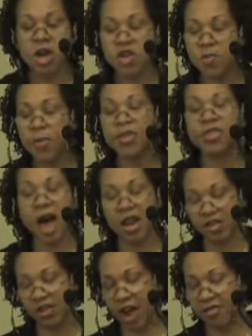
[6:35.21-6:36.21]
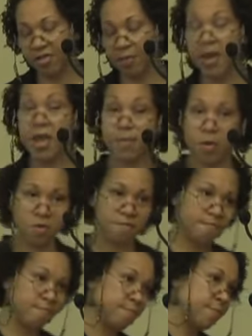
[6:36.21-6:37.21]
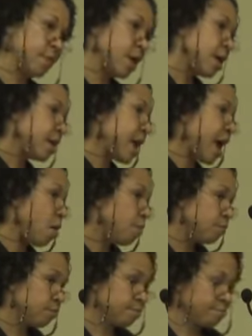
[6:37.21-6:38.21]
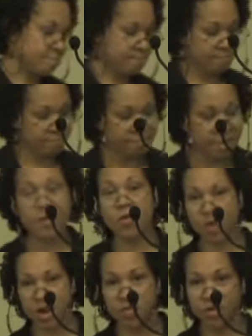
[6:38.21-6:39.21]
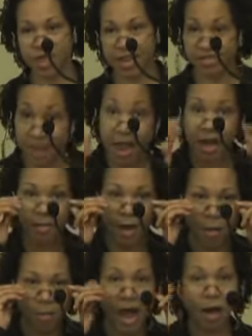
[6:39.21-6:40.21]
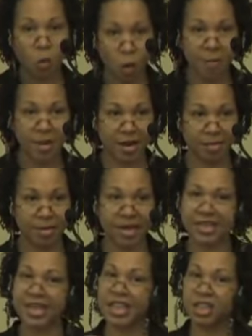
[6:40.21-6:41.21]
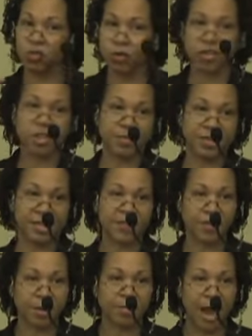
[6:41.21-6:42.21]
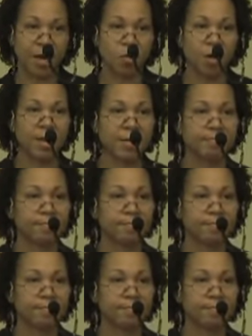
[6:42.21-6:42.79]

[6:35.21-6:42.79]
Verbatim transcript: You pathologize the people. Now, let me read what they said about black women, because it gets real specific, black women.